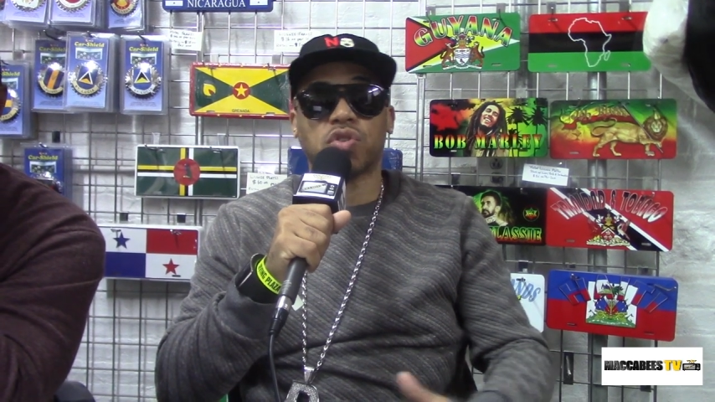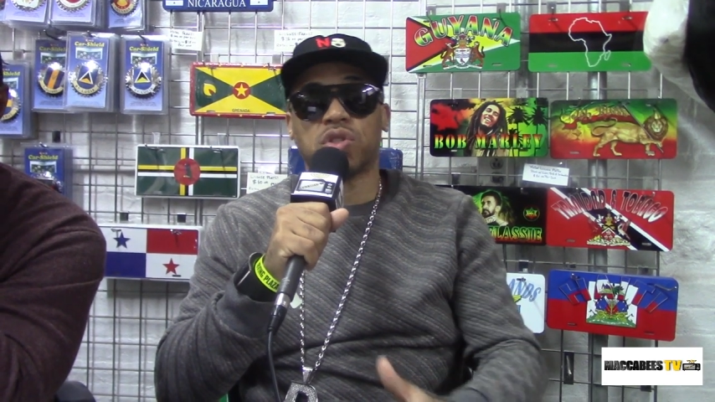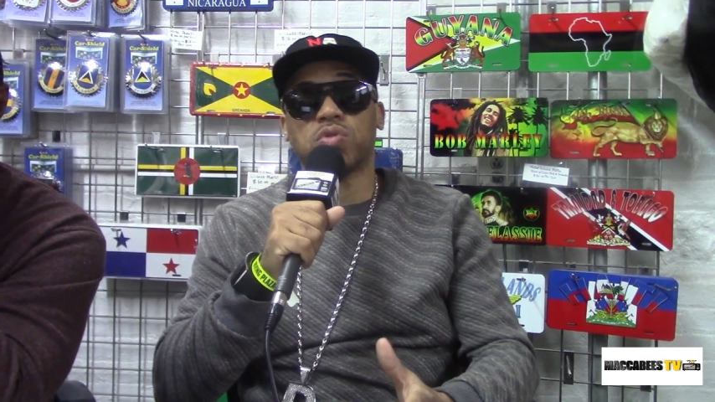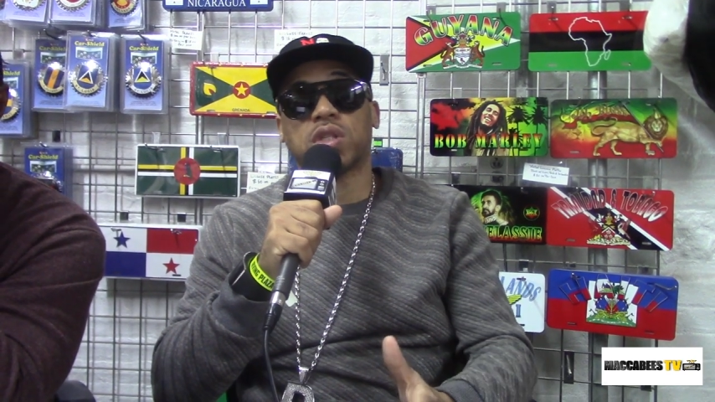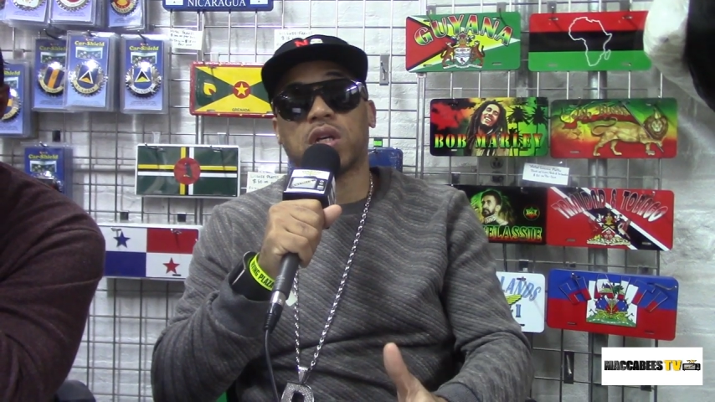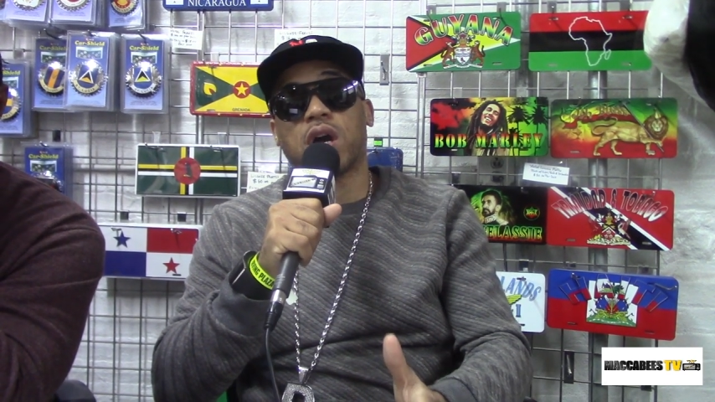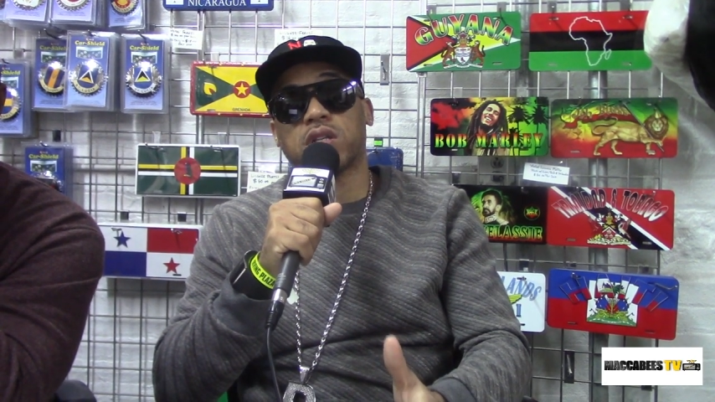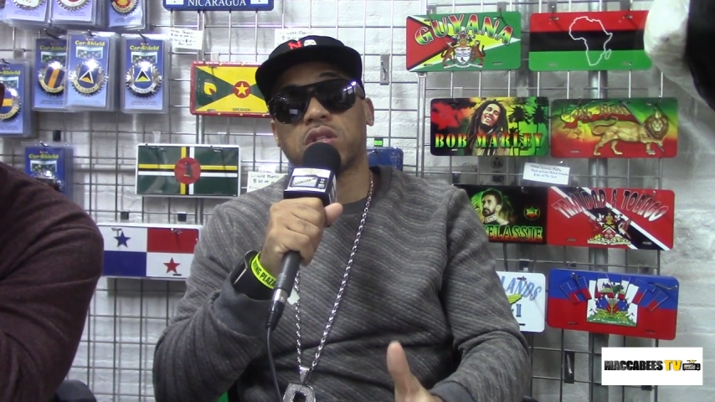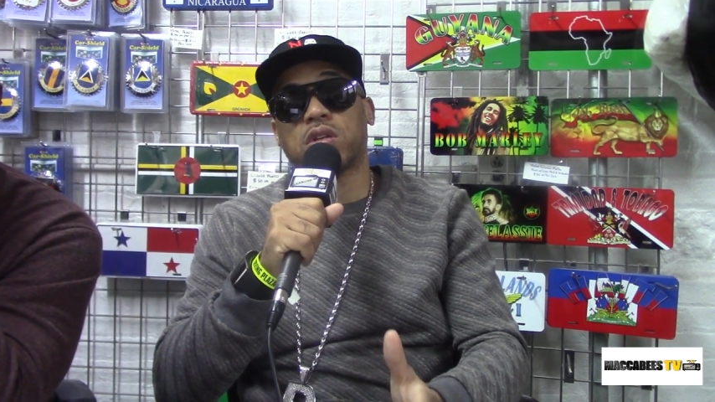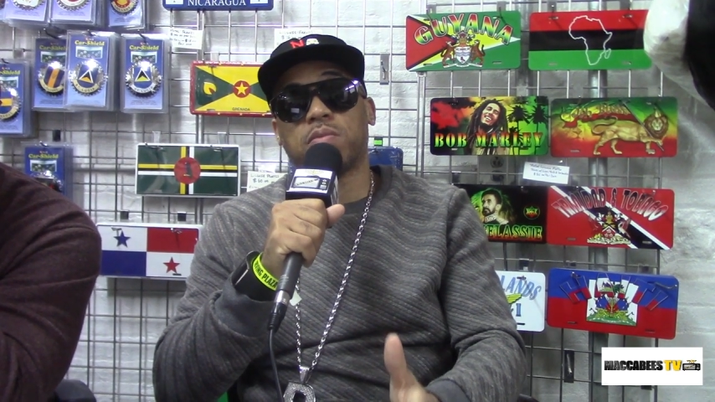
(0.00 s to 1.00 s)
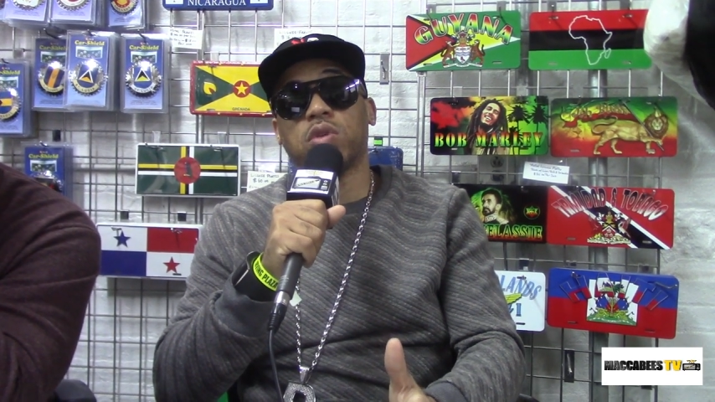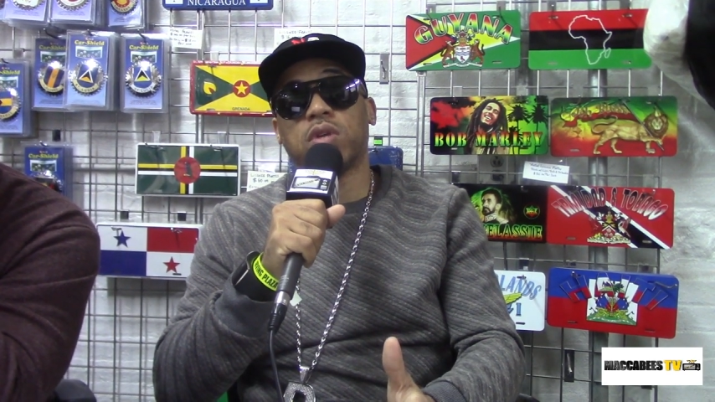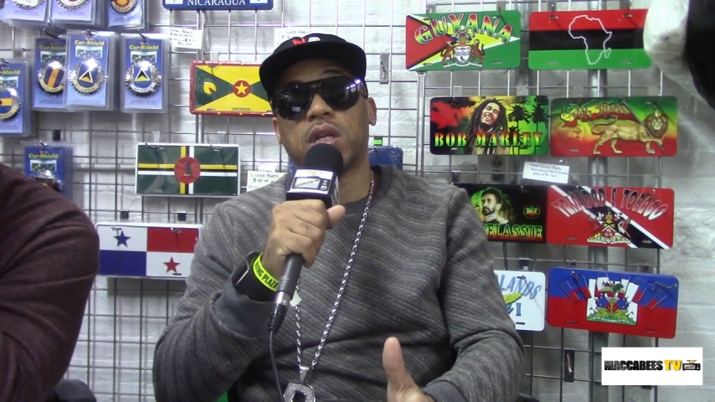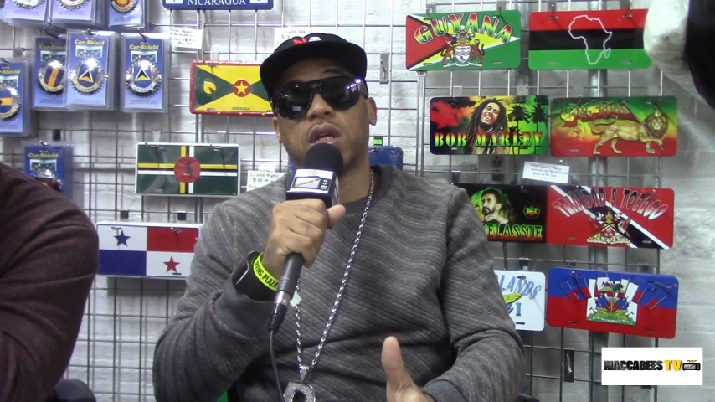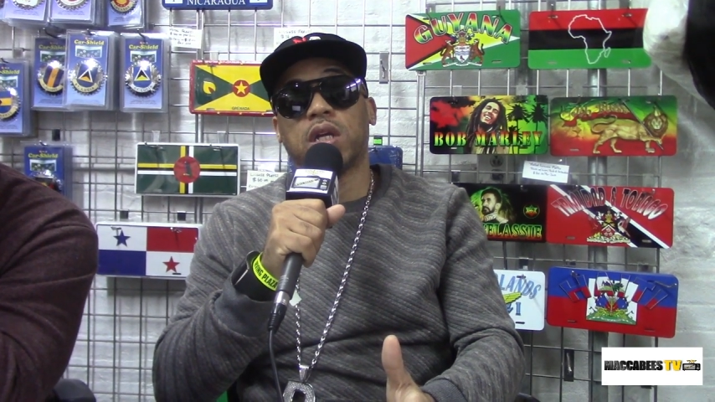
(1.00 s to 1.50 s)
introduce the conscious
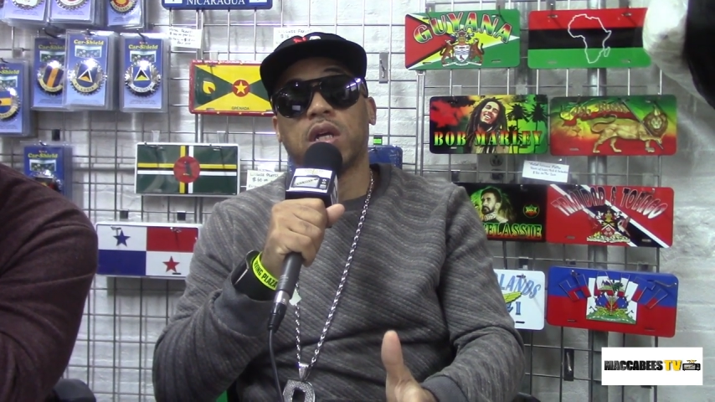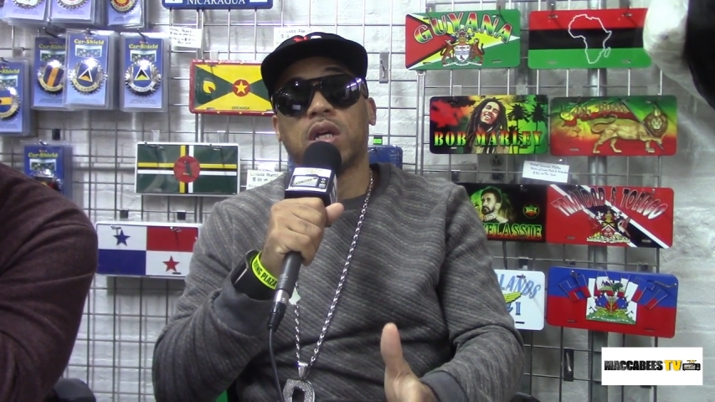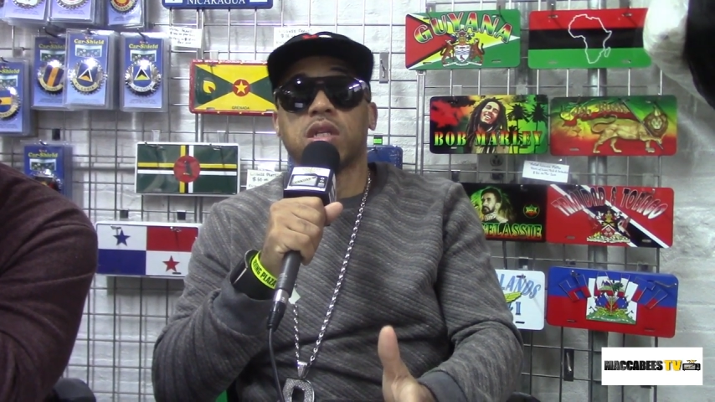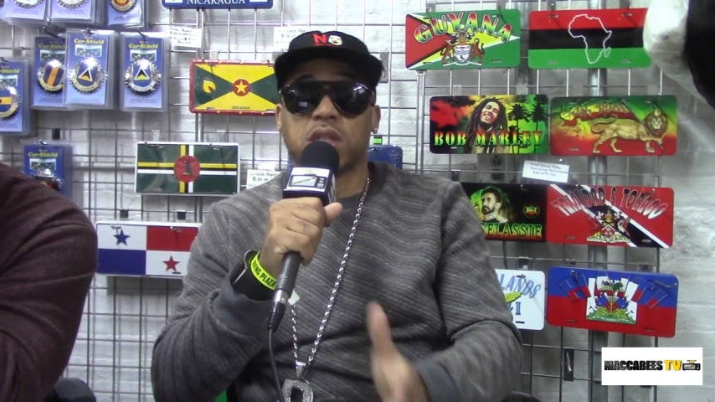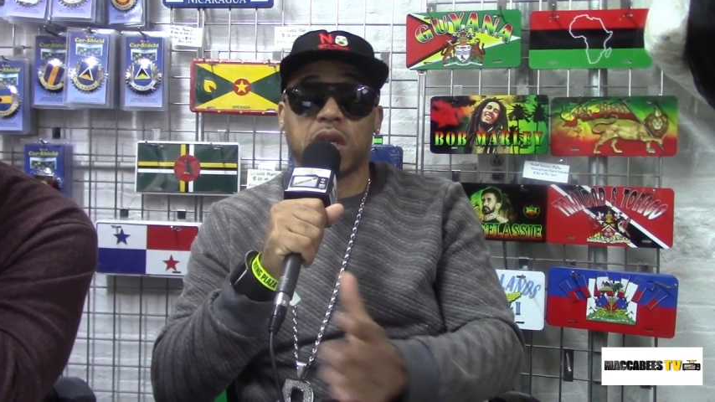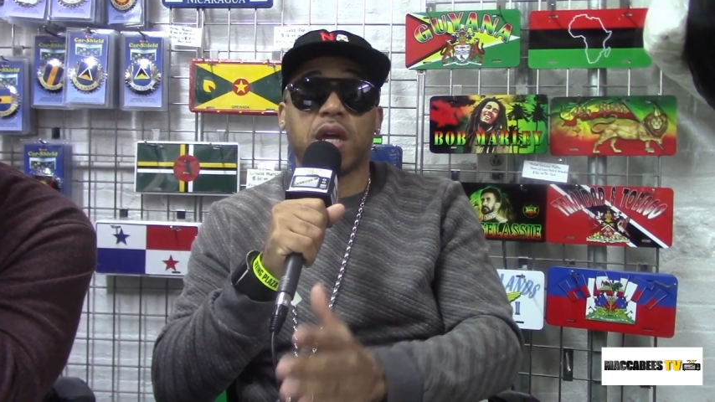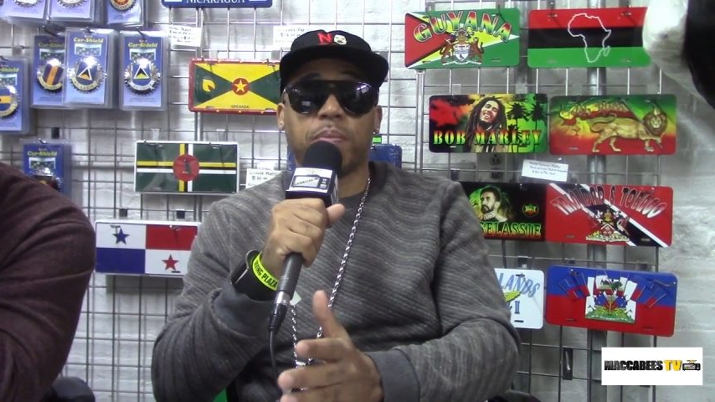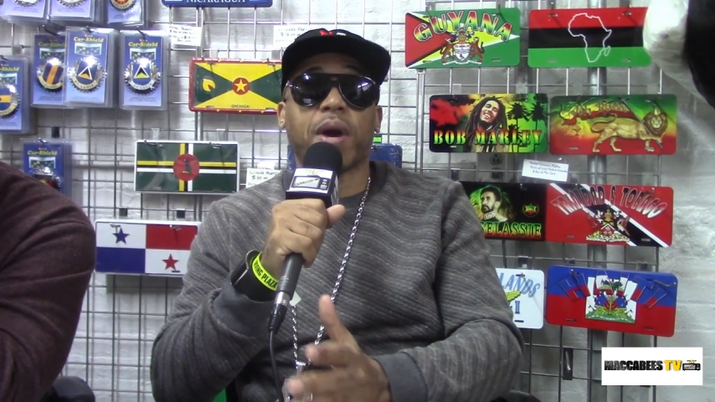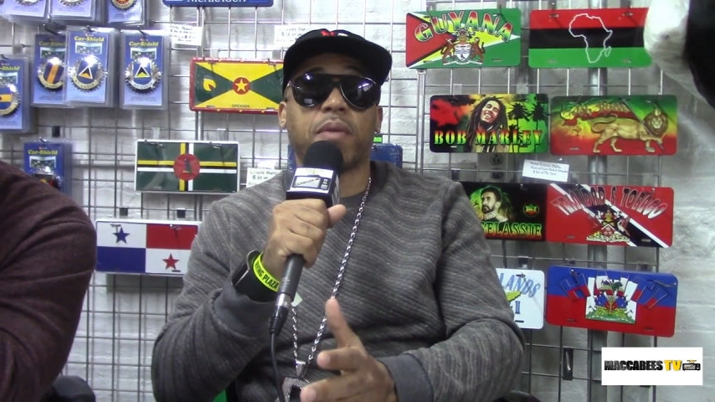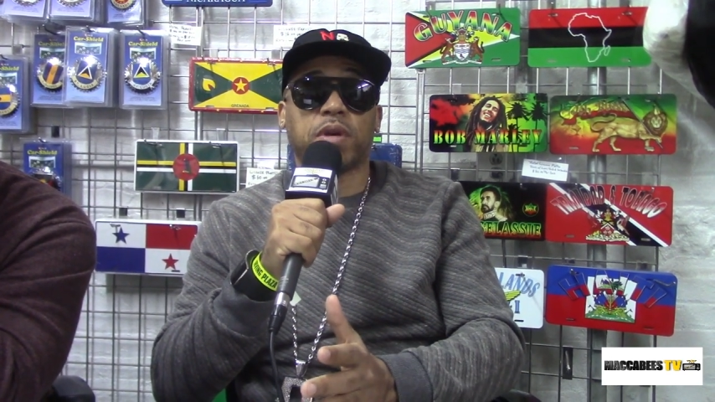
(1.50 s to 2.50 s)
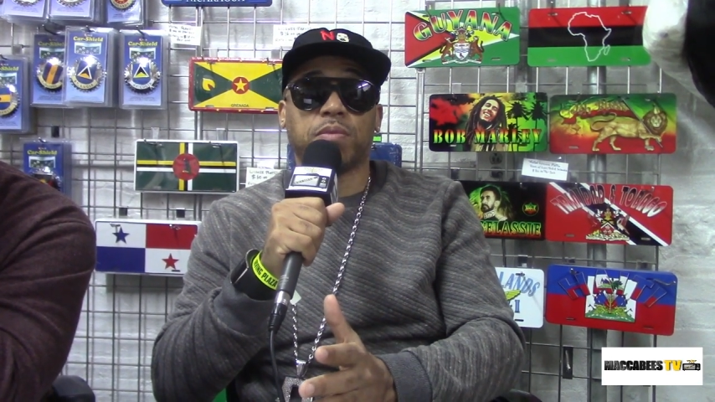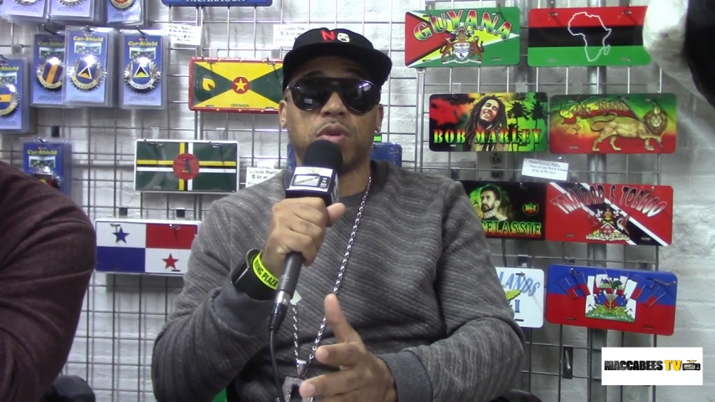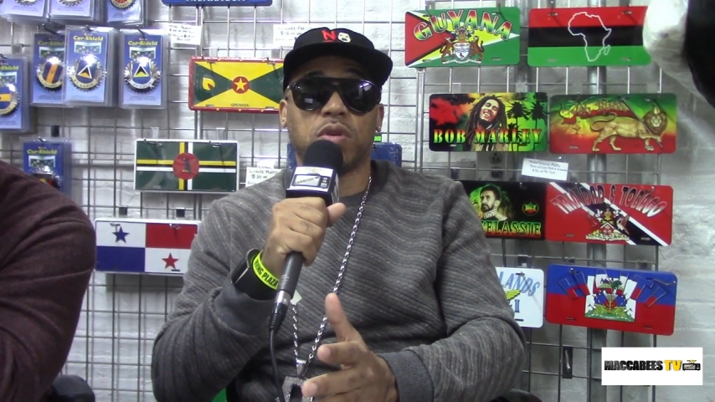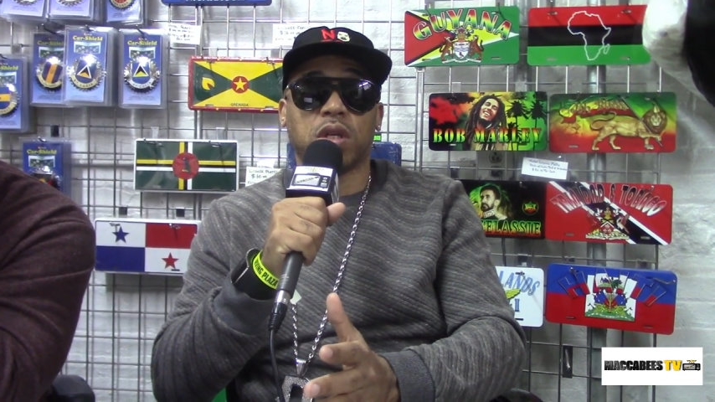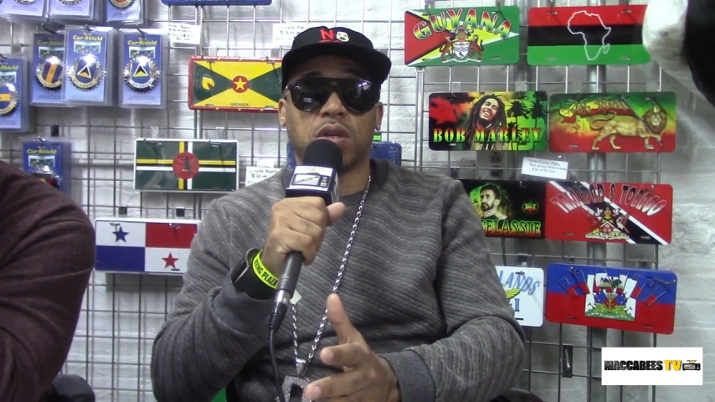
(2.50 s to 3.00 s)
community to the hip hop community.